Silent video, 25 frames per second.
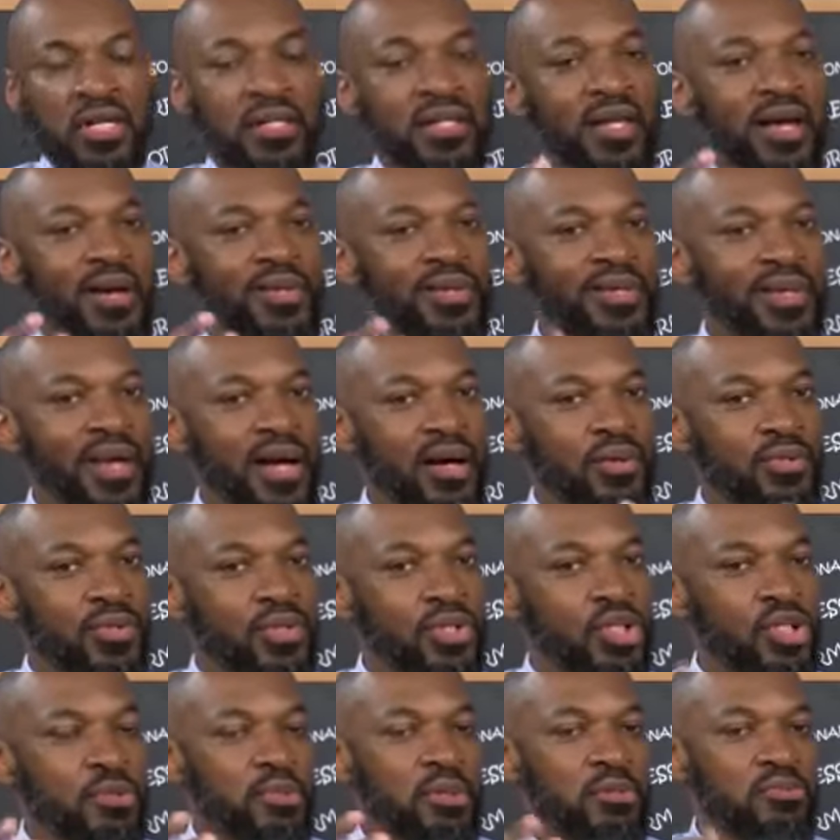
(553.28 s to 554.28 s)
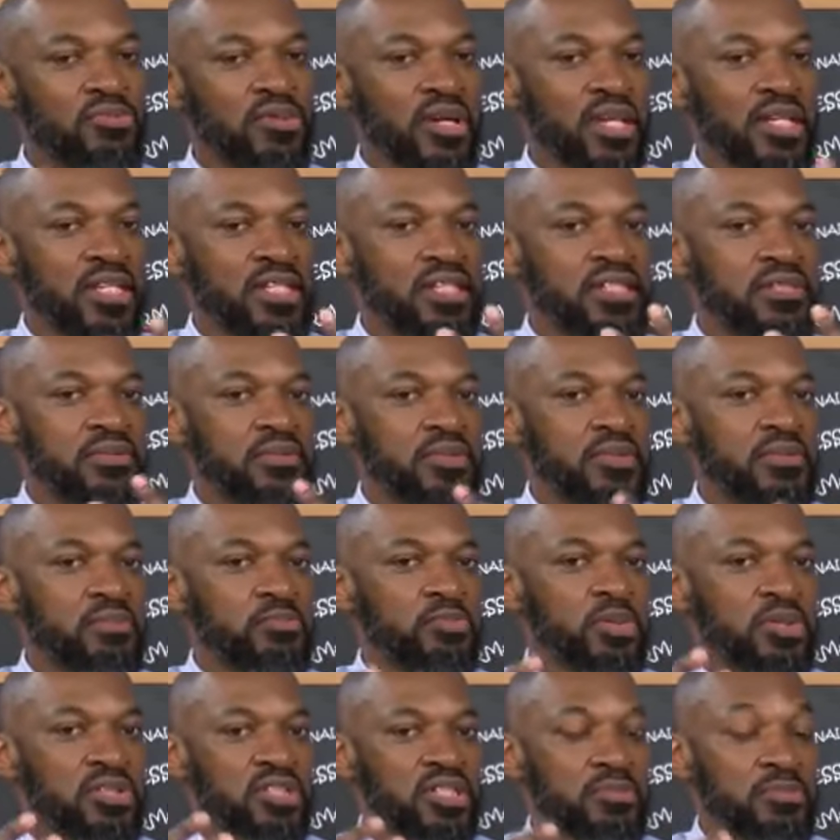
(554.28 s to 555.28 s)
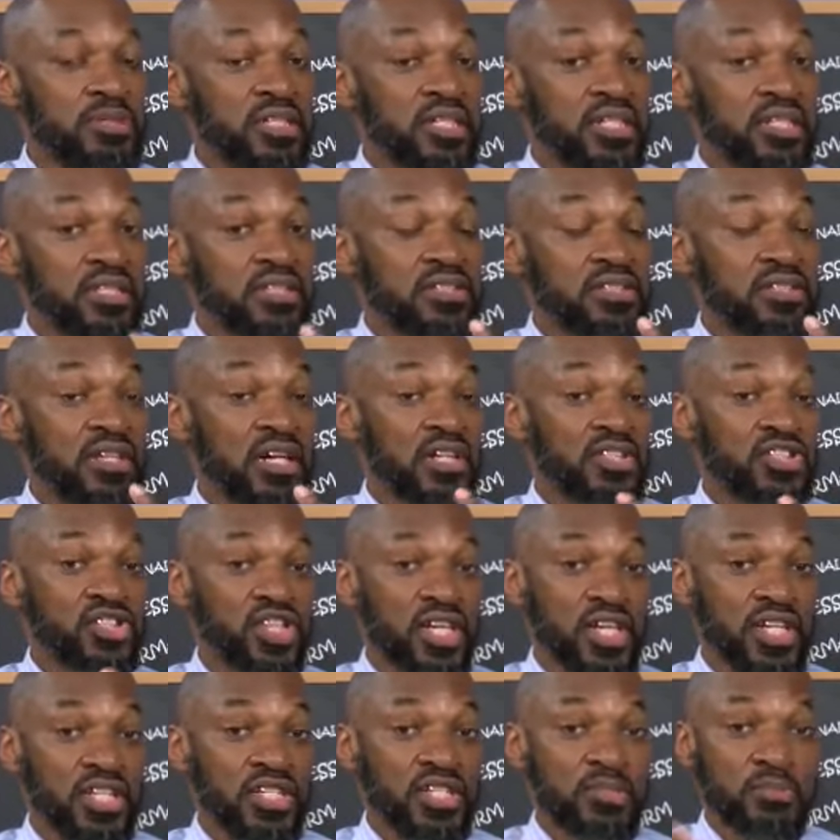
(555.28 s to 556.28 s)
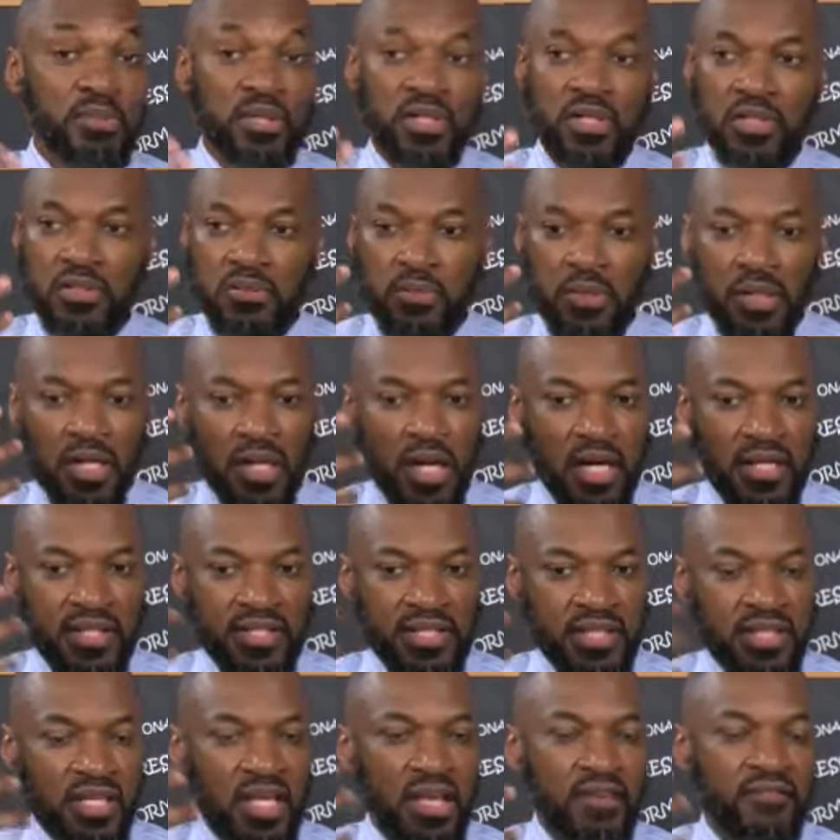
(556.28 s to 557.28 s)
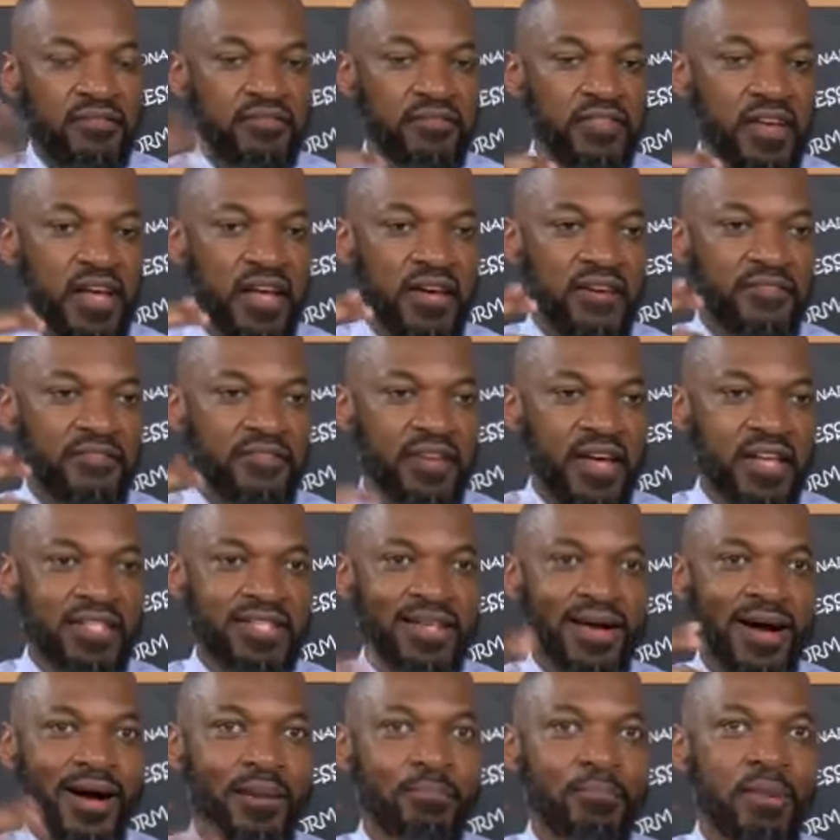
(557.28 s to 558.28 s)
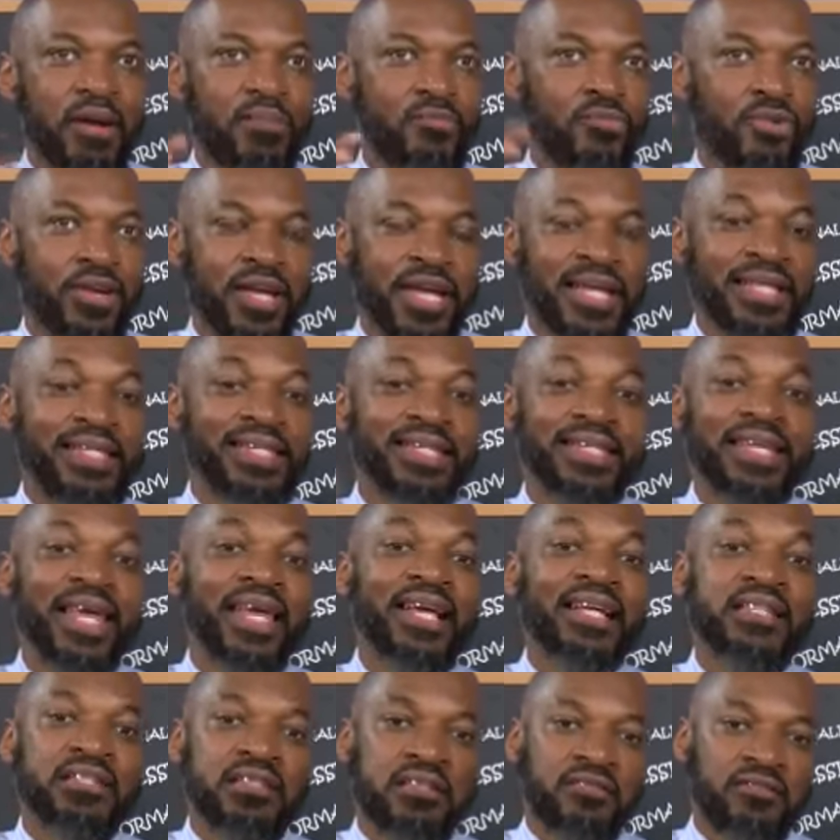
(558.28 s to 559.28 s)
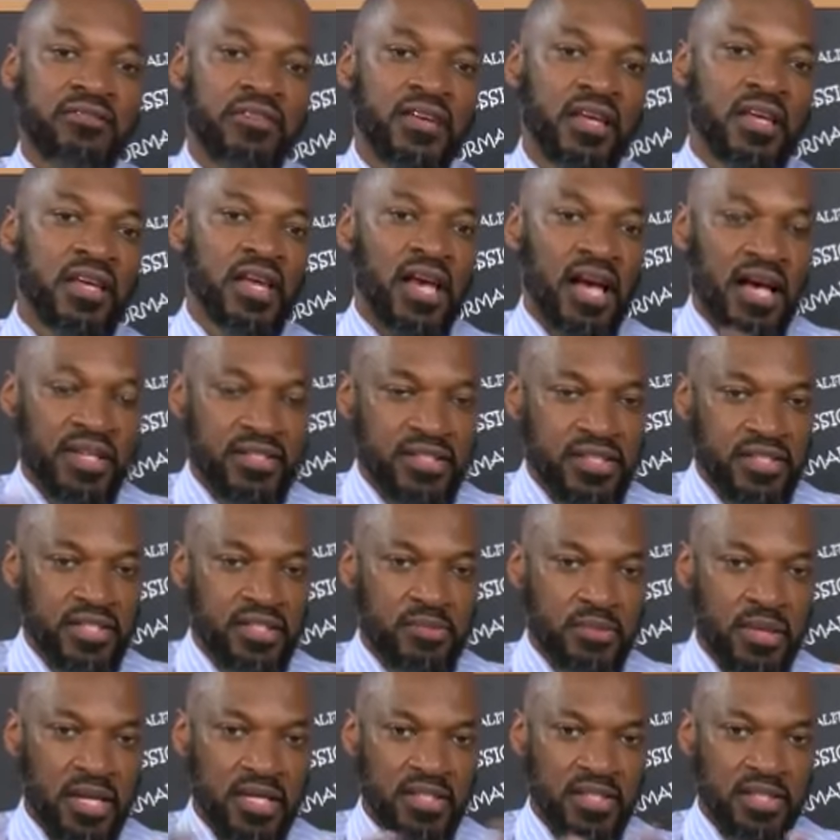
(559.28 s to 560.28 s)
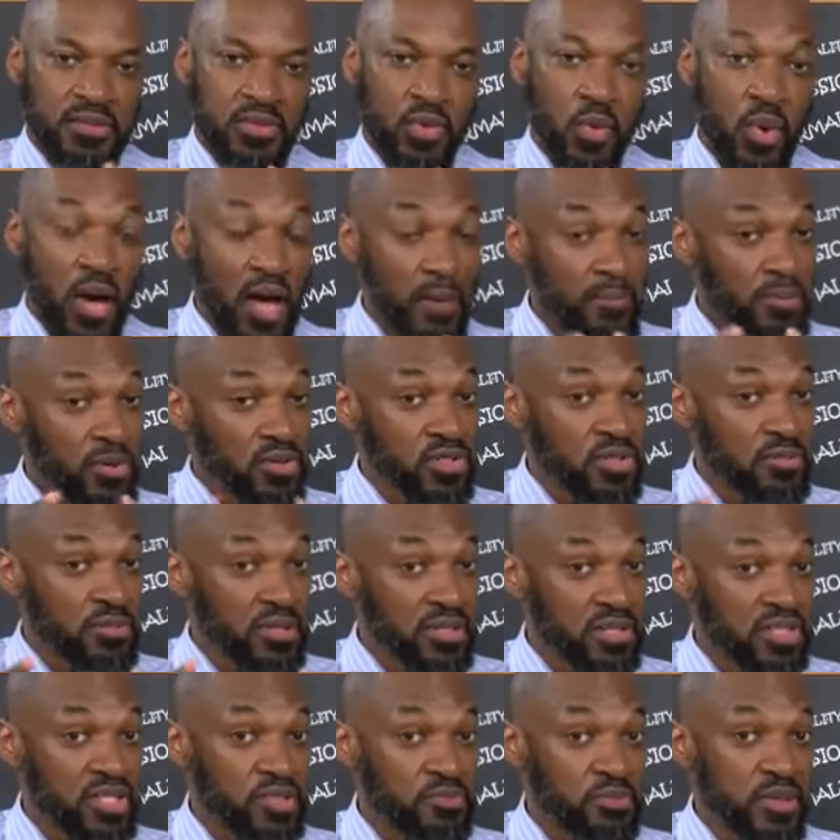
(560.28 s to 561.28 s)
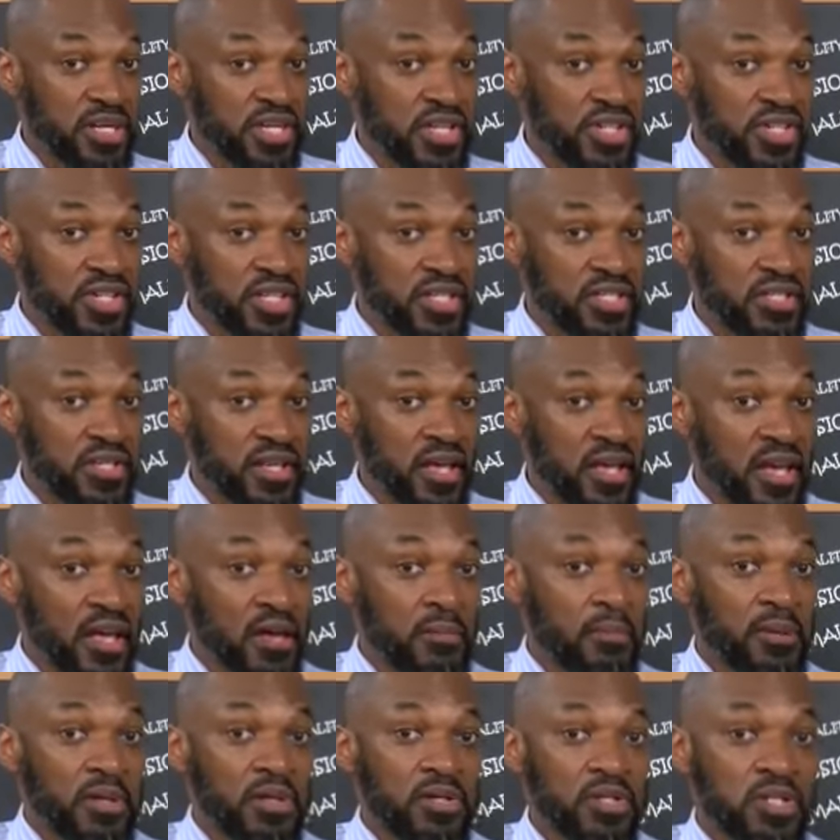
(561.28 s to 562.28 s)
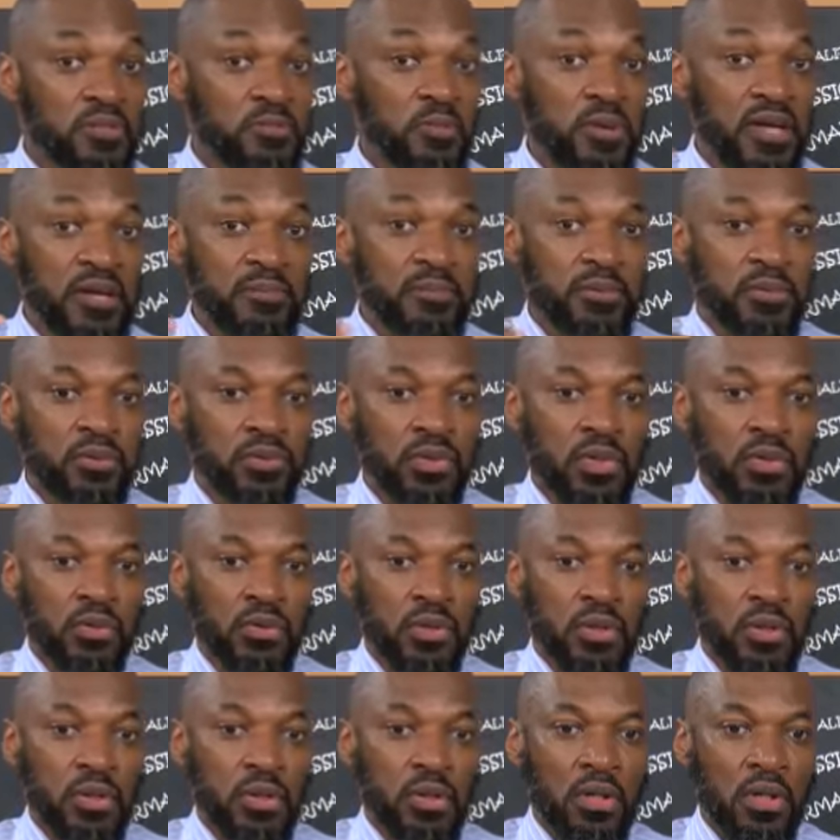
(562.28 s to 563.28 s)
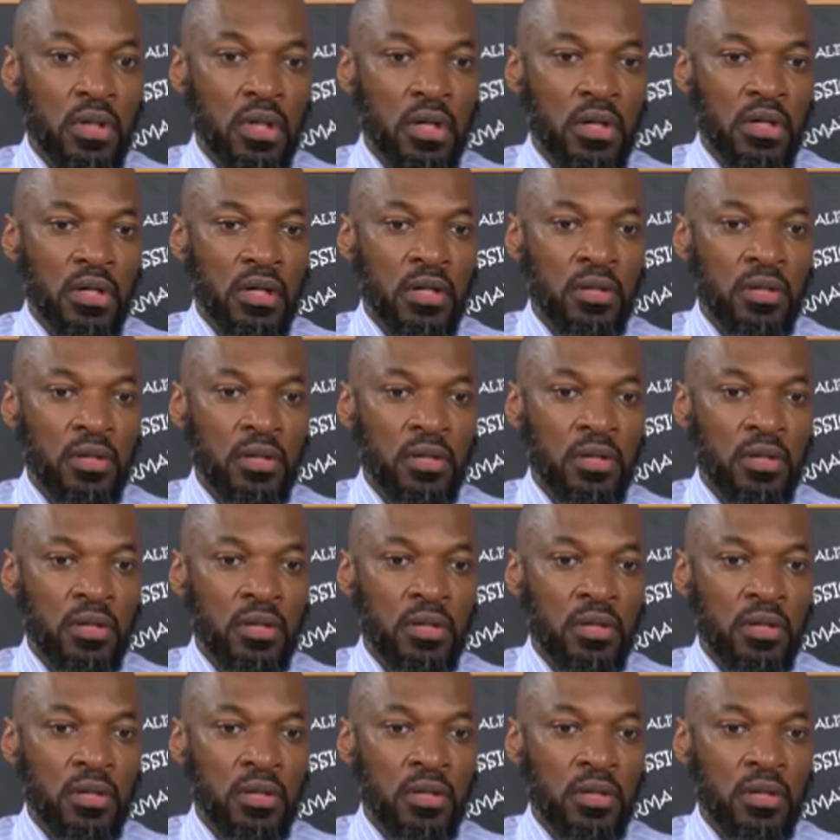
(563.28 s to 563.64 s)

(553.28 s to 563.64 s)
that now the human brain is possibly going to start changing, because it's going to affect our memory in the negative quite possibly as a species, because people no longer